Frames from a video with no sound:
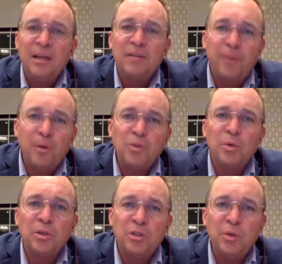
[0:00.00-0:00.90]
The folks
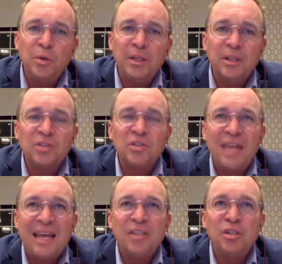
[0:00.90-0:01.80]
who are doing this
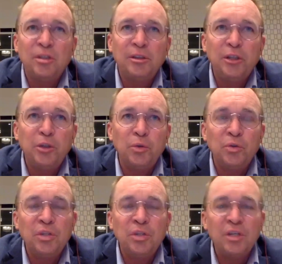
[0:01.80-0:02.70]
stand to
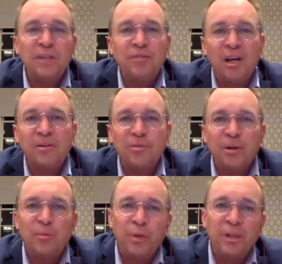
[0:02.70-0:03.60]
lose if Donald Trump
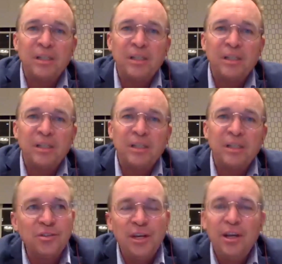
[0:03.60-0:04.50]
really does
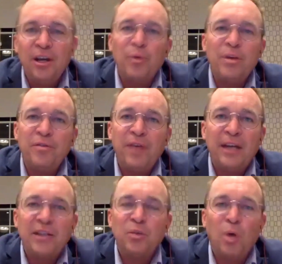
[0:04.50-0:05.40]

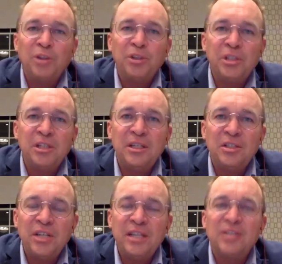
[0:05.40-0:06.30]
refashion Washington
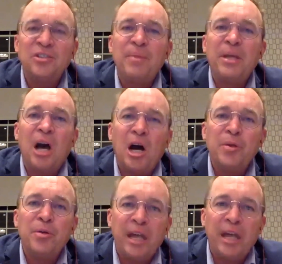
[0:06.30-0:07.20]
D.C. into something
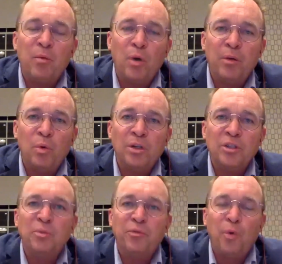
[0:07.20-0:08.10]
other than what it was
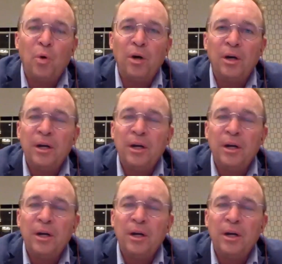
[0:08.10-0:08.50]
before.